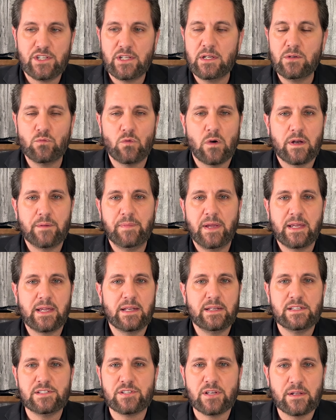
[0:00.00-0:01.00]
You didn't want to make
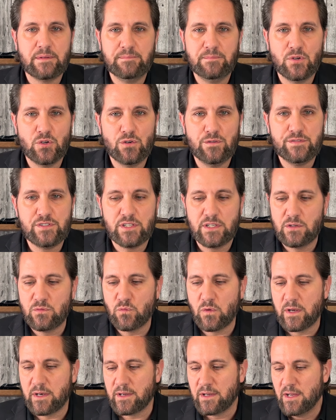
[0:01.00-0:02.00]
any sudden moves. You didn't
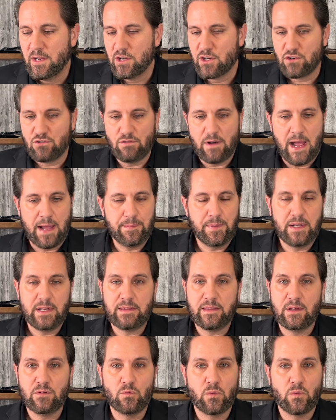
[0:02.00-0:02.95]
want to grab anything,